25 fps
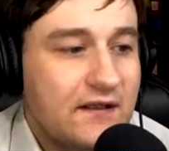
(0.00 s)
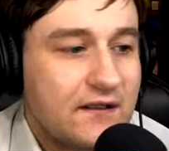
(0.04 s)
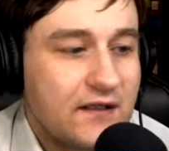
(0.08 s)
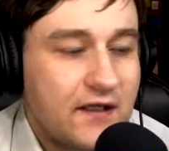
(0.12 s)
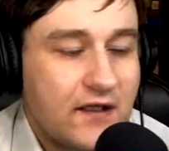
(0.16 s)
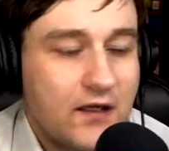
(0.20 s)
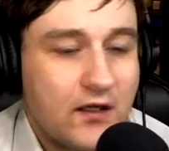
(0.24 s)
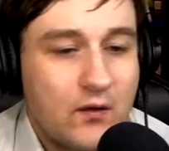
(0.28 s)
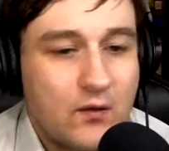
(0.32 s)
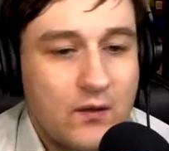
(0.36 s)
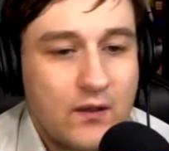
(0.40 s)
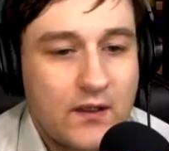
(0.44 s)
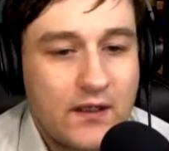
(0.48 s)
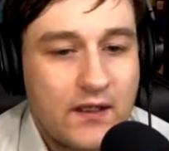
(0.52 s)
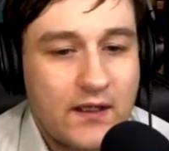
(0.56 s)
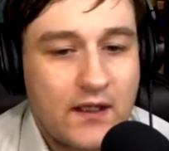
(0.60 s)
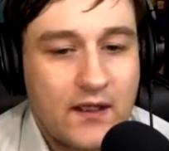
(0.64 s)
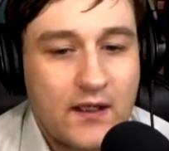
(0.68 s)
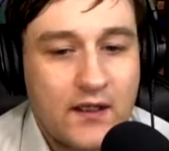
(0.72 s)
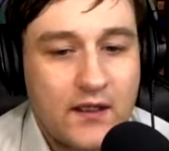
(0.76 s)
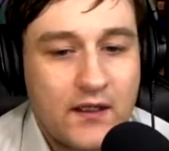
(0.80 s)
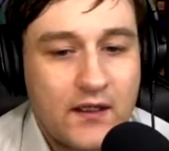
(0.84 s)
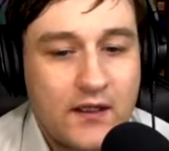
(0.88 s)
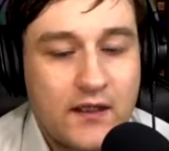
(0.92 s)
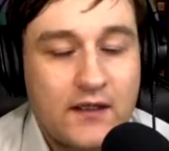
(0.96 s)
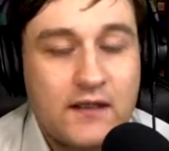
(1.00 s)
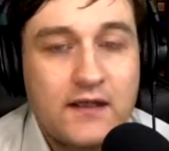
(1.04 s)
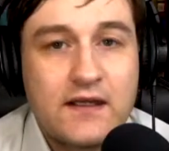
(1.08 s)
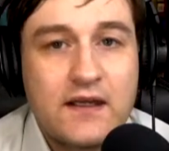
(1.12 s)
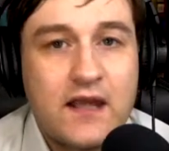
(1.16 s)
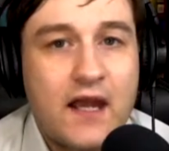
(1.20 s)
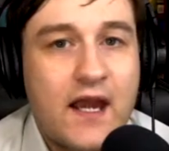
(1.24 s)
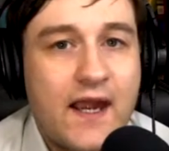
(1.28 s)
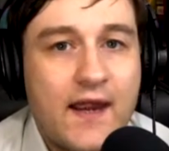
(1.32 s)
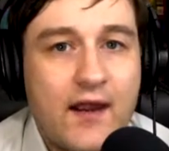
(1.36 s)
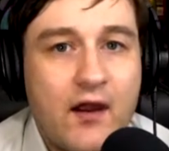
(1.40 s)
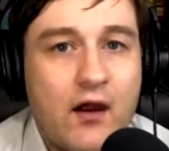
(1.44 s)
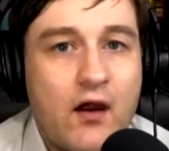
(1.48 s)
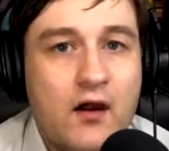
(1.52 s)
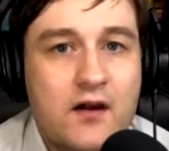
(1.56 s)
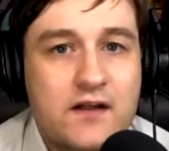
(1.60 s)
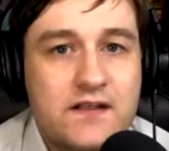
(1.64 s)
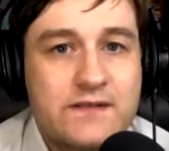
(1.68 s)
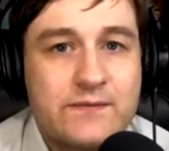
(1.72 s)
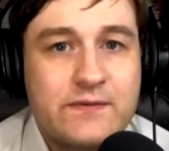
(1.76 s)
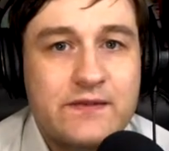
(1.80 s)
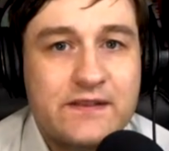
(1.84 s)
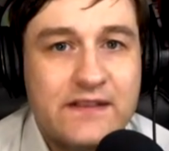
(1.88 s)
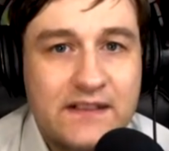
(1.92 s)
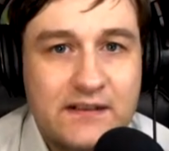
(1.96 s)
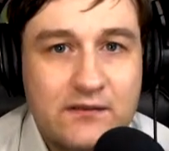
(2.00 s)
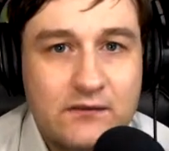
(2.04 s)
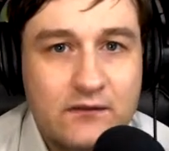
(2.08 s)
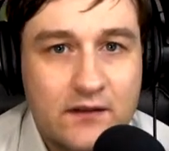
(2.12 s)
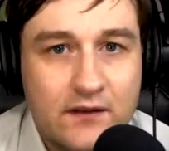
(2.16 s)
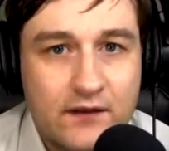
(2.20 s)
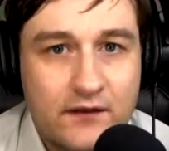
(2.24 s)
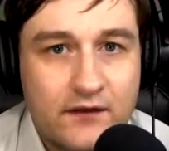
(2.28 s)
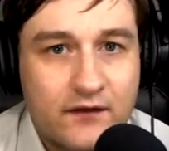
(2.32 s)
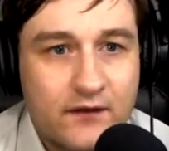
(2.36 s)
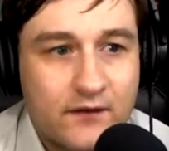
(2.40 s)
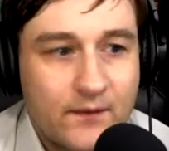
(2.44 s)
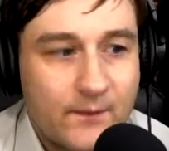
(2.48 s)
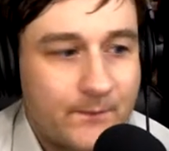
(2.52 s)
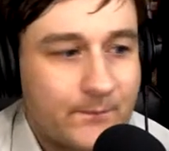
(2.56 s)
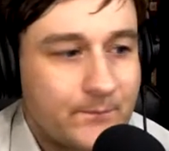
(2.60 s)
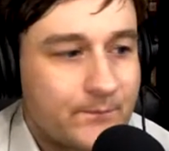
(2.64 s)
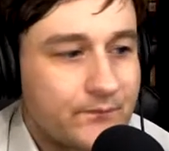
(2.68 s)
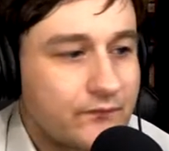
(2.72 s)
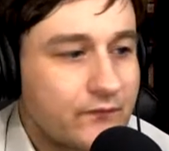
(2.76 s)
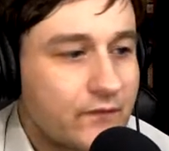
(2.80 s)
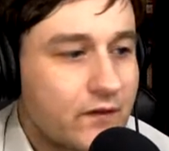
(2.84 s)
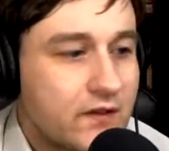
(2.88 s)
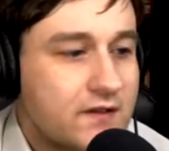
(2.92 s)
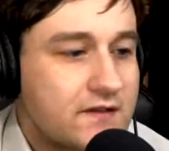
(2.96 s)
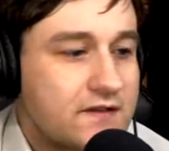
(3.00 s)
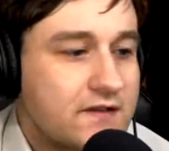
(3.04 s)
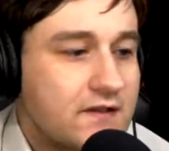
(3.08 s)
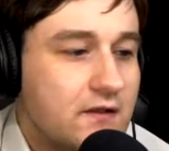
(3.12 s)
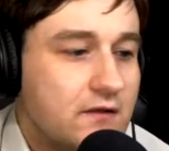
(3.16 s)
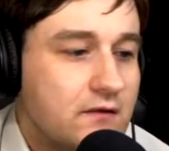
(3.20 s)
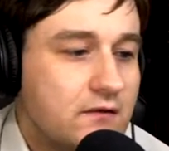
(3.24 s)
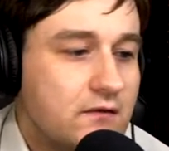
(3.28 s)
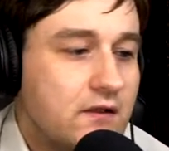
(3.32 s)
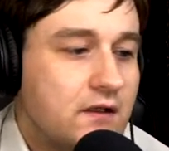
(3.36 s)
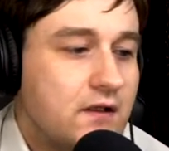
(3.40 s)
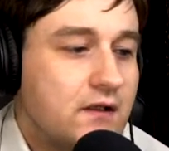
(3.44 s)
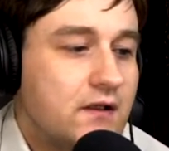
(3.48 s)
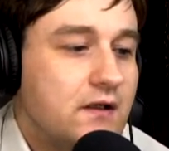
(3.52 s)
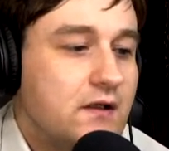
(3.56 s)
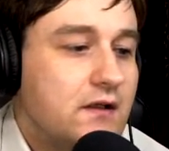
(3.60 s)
in the IR to begin with. So,